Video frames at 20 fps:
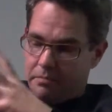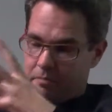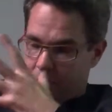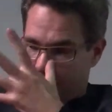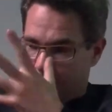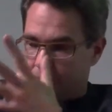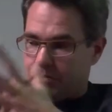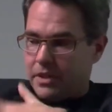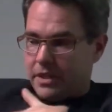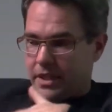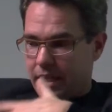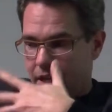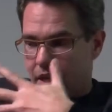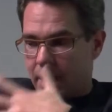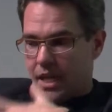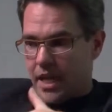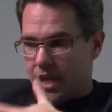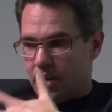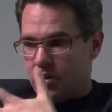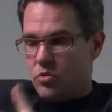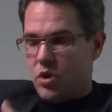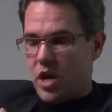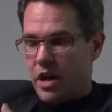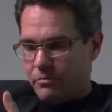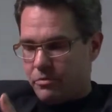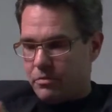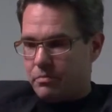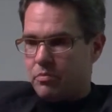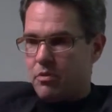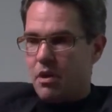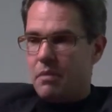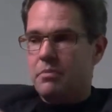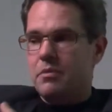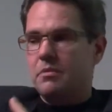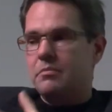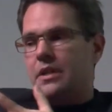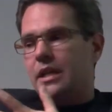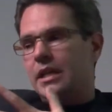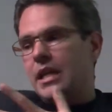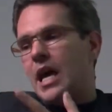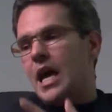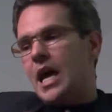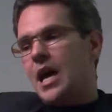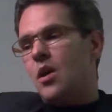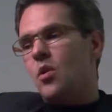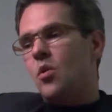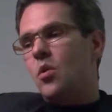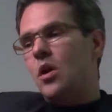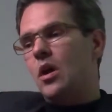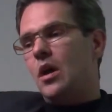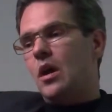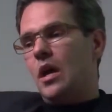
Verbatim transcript: but but then again, you have the problem that how